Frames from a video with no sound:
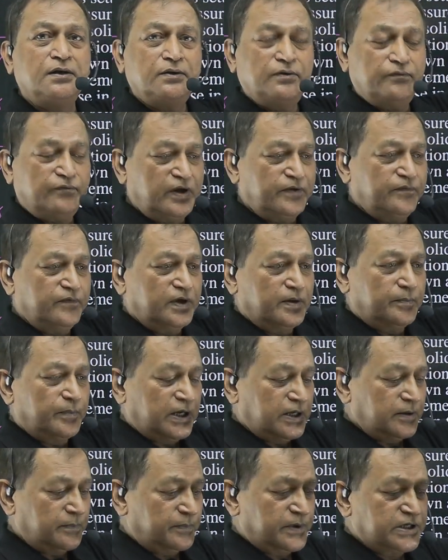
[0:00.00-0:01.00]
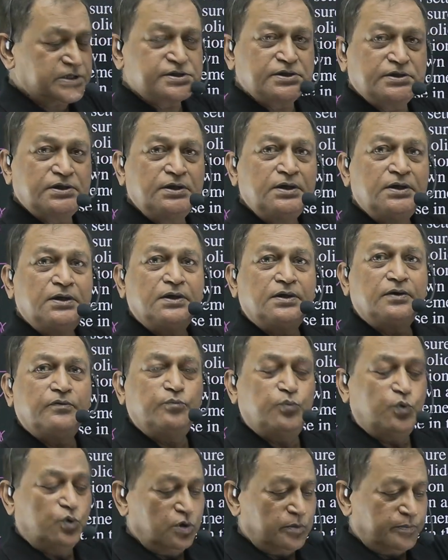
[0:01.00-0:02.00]
When we apply pressure,
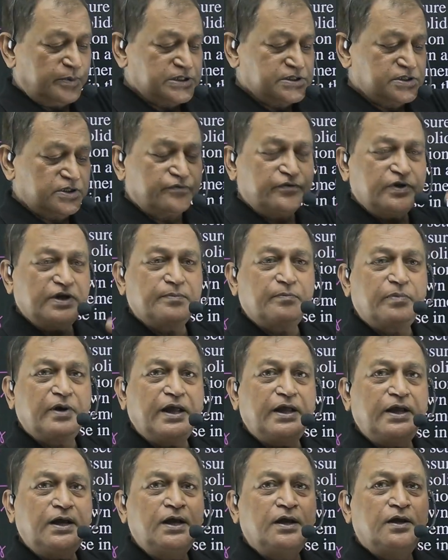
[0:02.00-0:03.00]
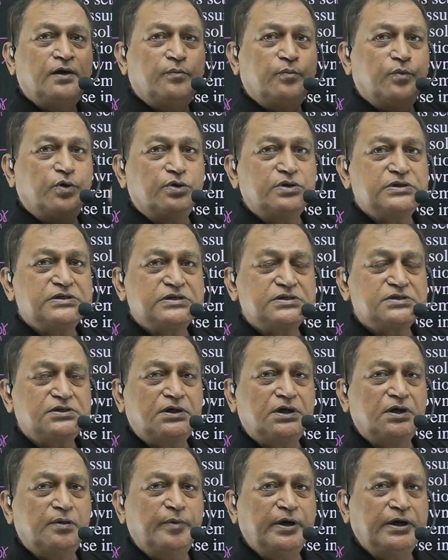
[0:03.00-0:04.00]
more pressure we apply, more is the
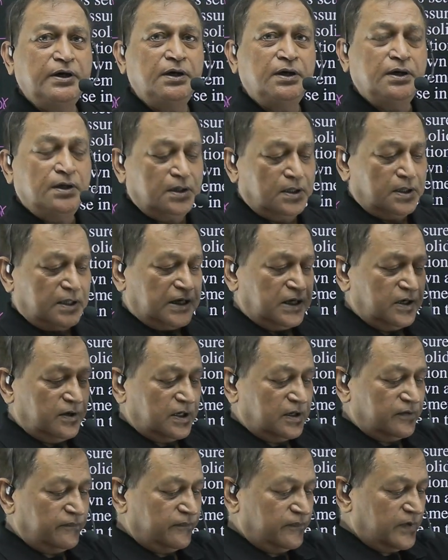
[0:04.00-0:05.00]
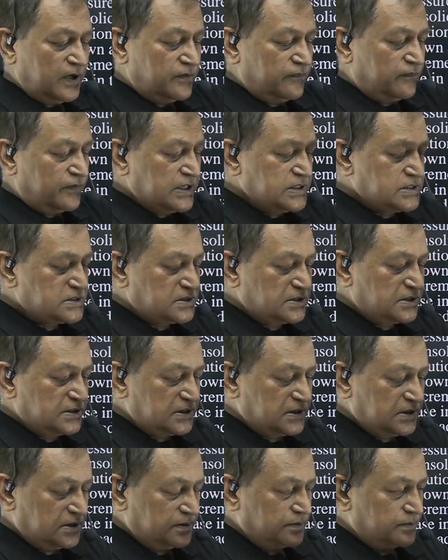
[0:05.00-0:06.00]
settlement. And once
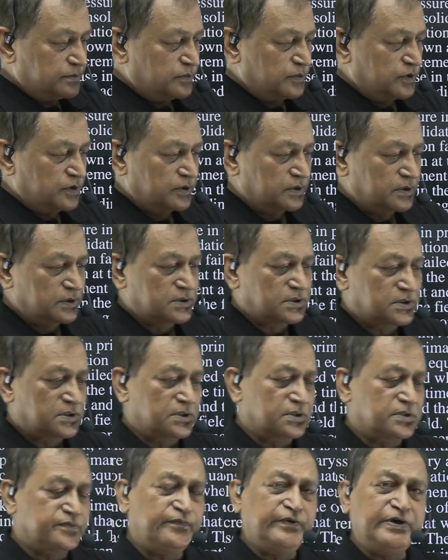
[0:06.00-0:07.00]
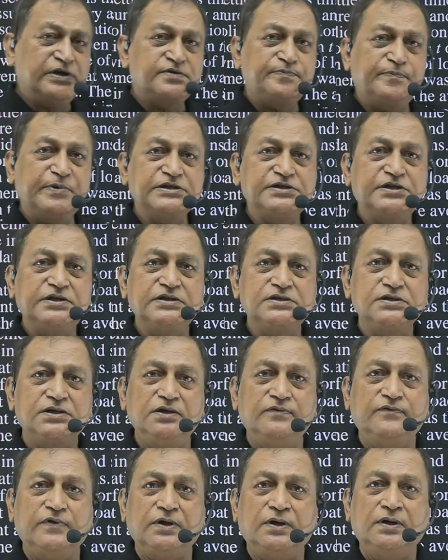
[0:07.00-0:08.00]
the fixed pressure is
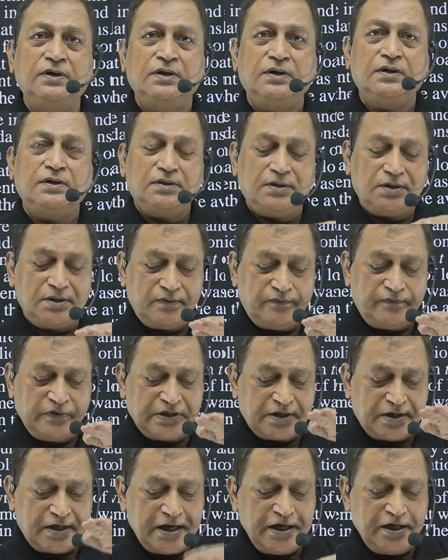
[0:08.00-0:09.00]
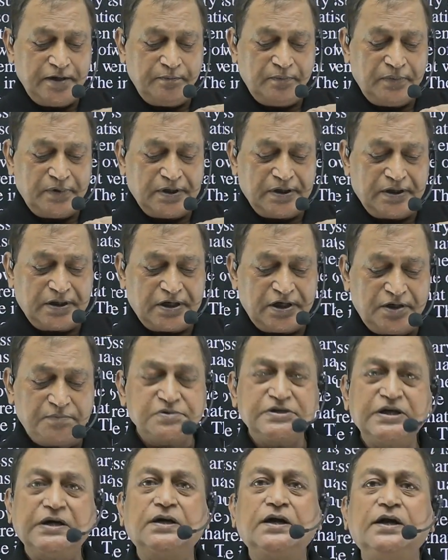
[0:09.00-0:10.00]
given, then with time it keeps
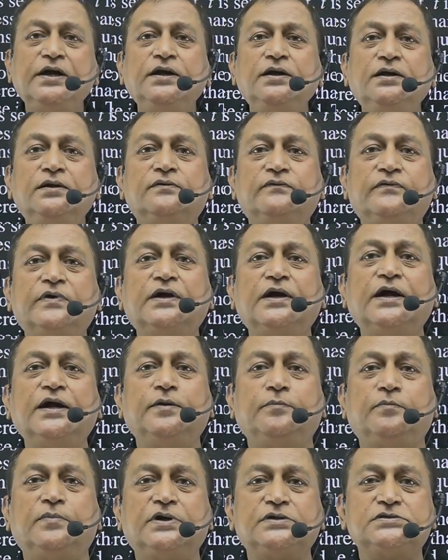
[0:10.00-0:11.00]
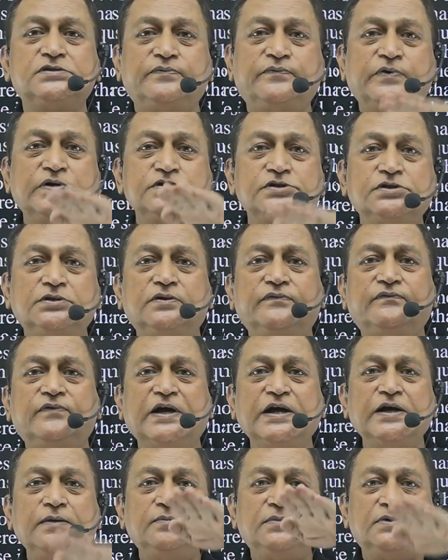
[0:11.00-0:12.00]
settling with time. It's a function of
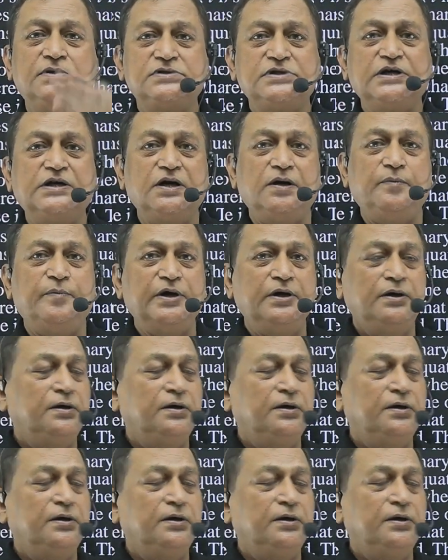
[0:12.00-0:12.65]
time, settlement.